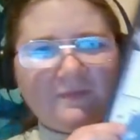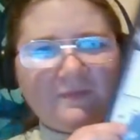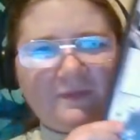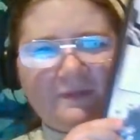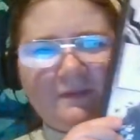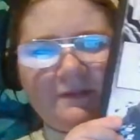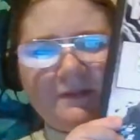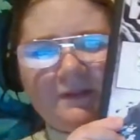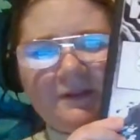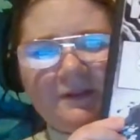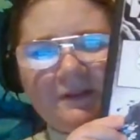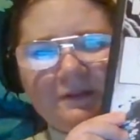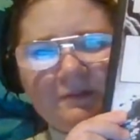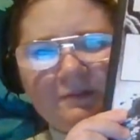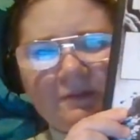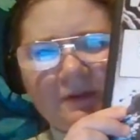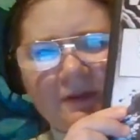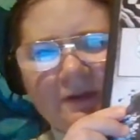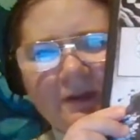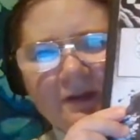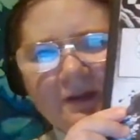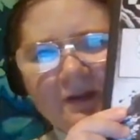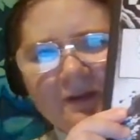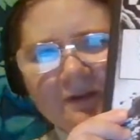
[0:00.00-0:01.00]
This one
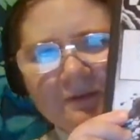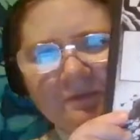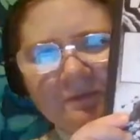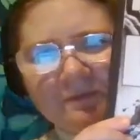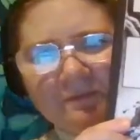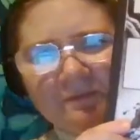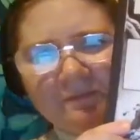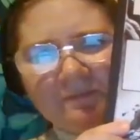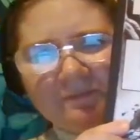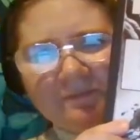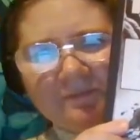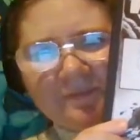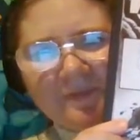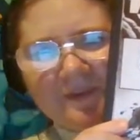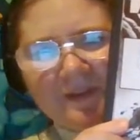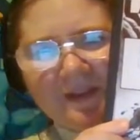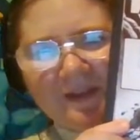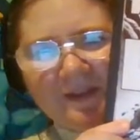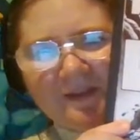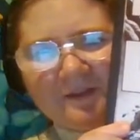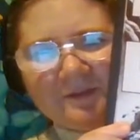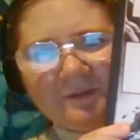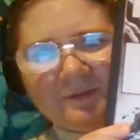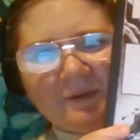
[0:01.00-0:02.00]
kind of
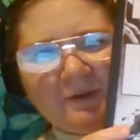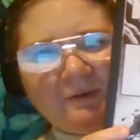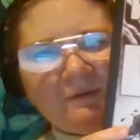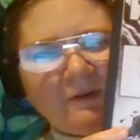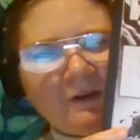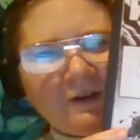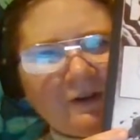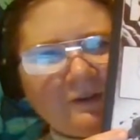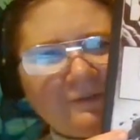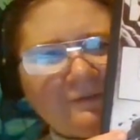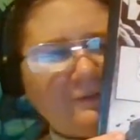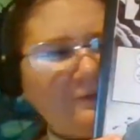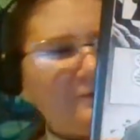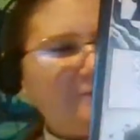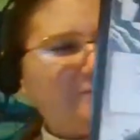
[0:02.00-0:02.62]
has him go off.